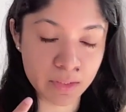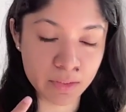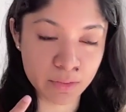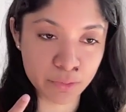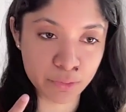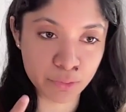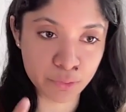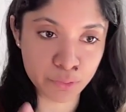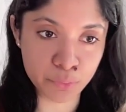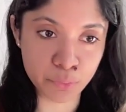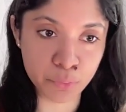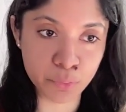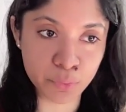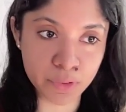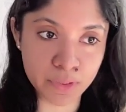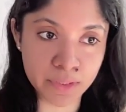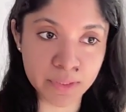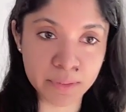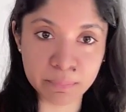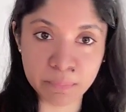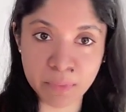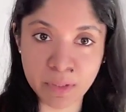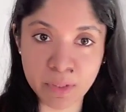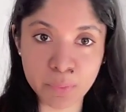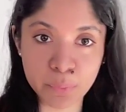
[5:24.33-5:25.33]
showed
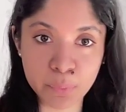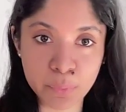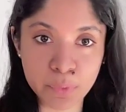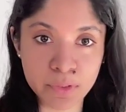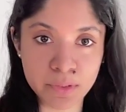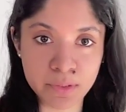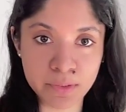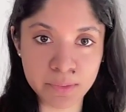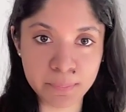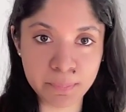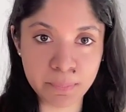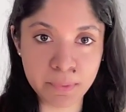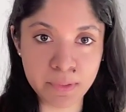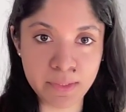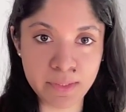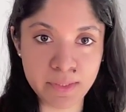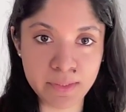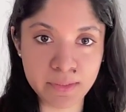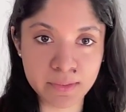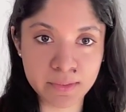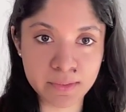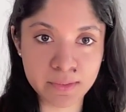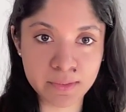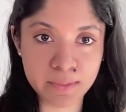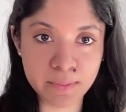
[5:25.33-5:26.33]
in my
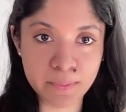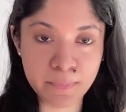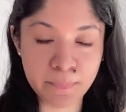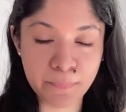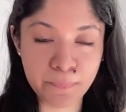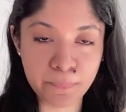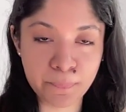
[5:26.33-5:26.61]
workplace.